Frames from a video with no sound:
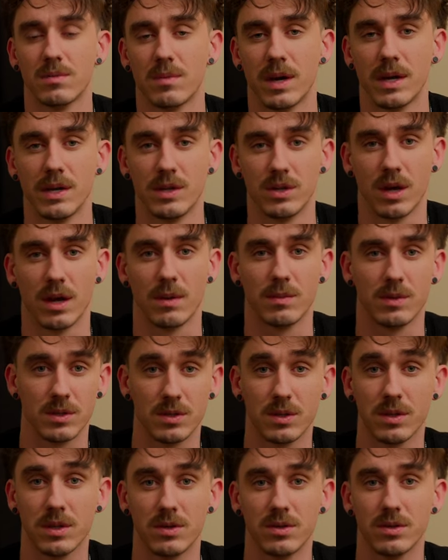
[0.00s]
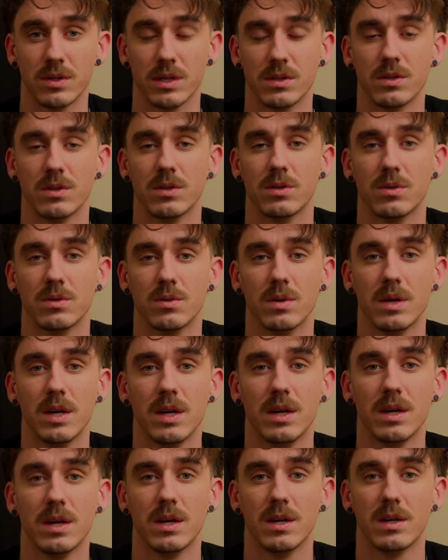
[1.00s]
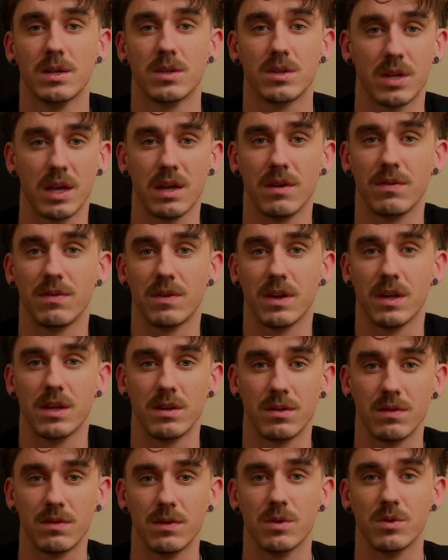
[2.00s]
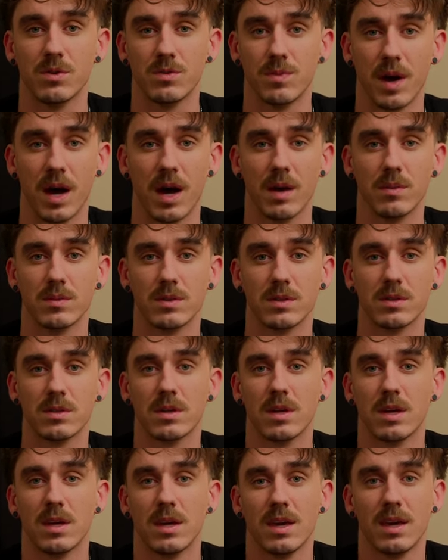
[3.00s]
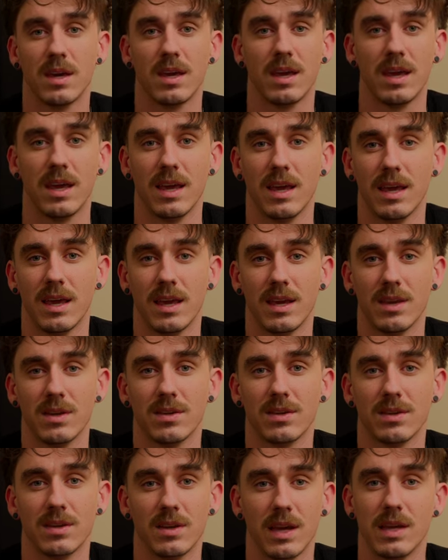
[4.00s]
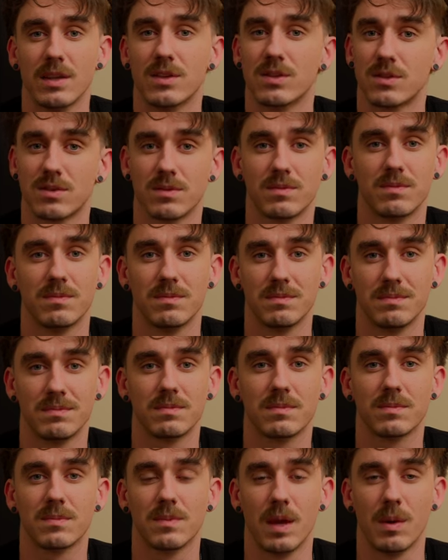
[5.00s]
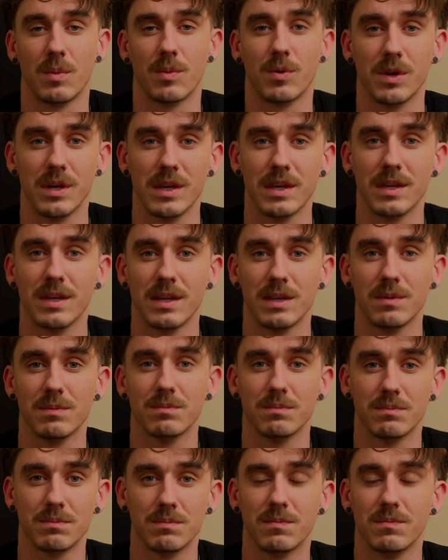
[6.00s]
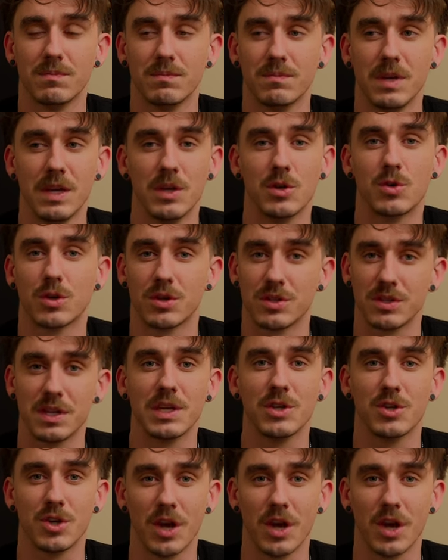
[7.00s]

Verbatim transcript: My job is literally to safe and diffuse bombs, and it's a pretty interesting